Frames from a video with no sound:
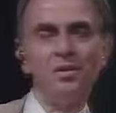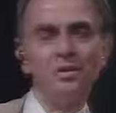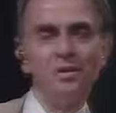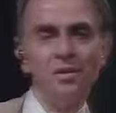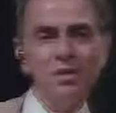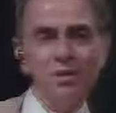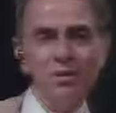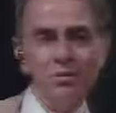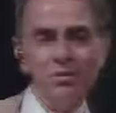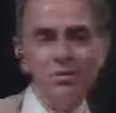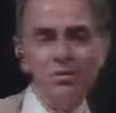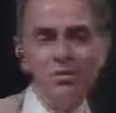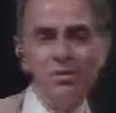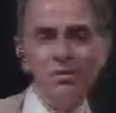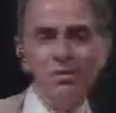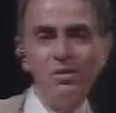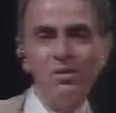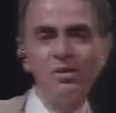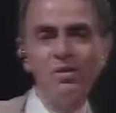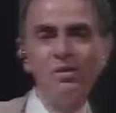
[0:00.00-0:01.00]

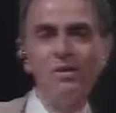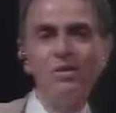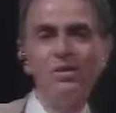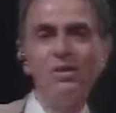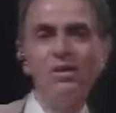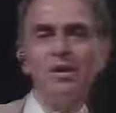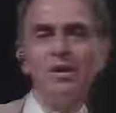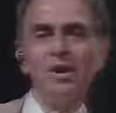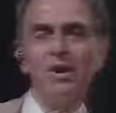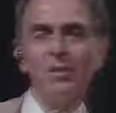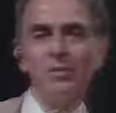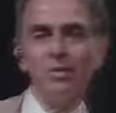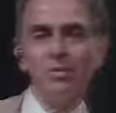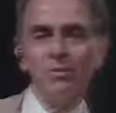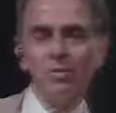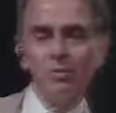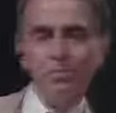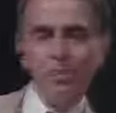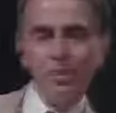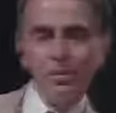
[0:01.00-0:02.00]
energy,
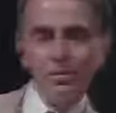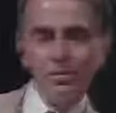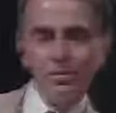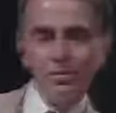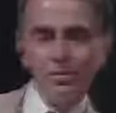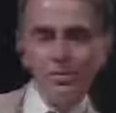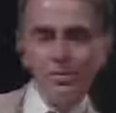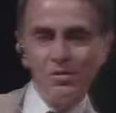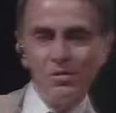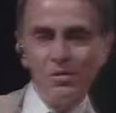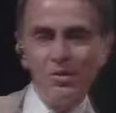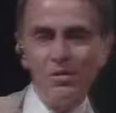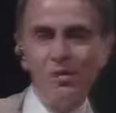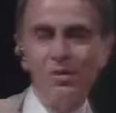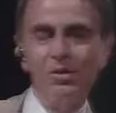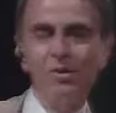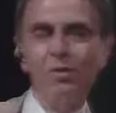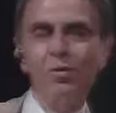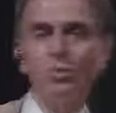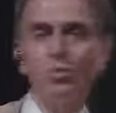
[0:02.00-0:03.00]
elementary particles,
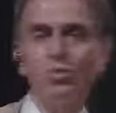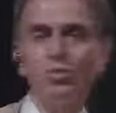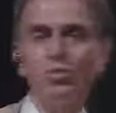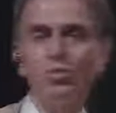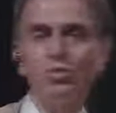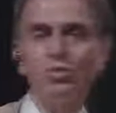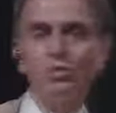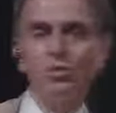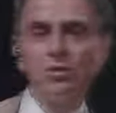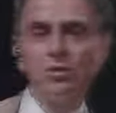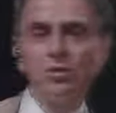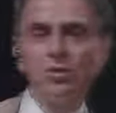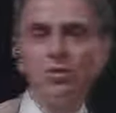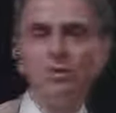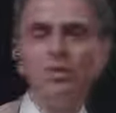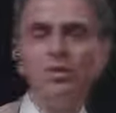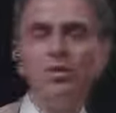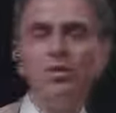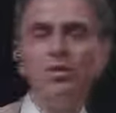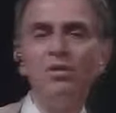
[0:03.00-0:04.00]
which
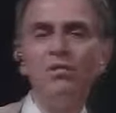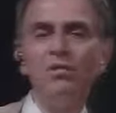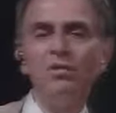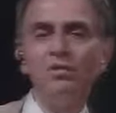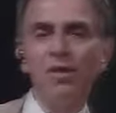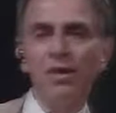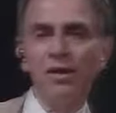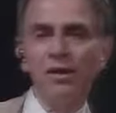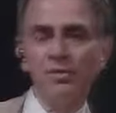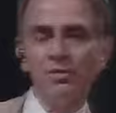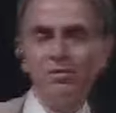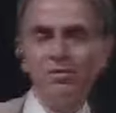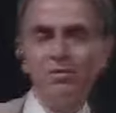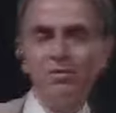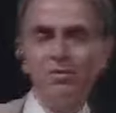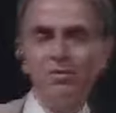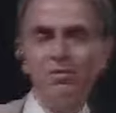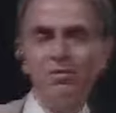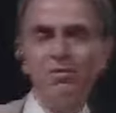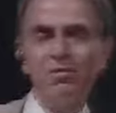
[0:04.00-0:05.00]
slowly evolved
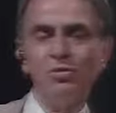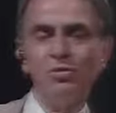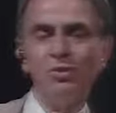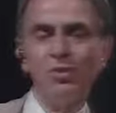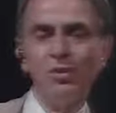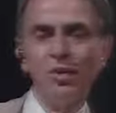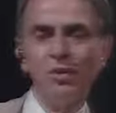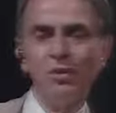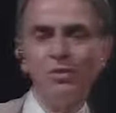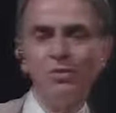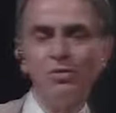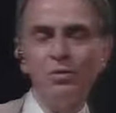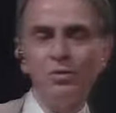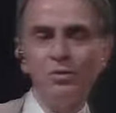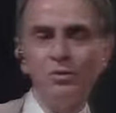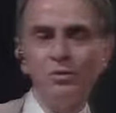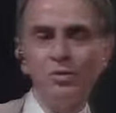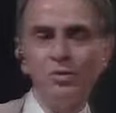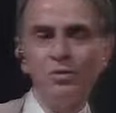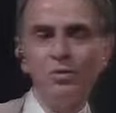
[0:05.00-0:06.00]
into the kind of
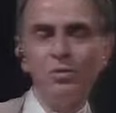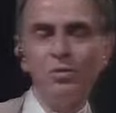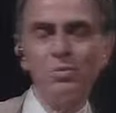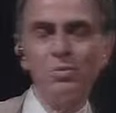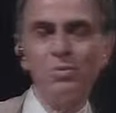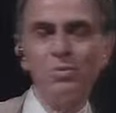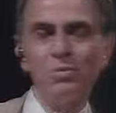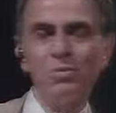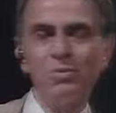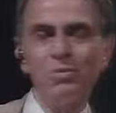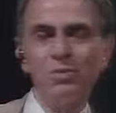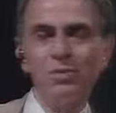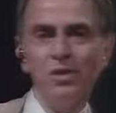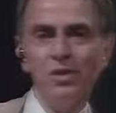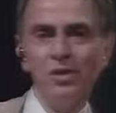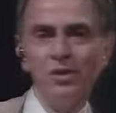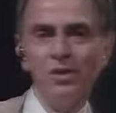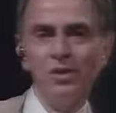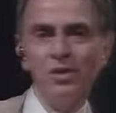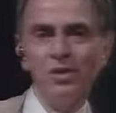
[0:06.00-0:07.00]
universe we know
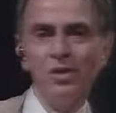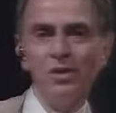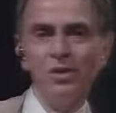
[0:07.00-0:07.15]
today.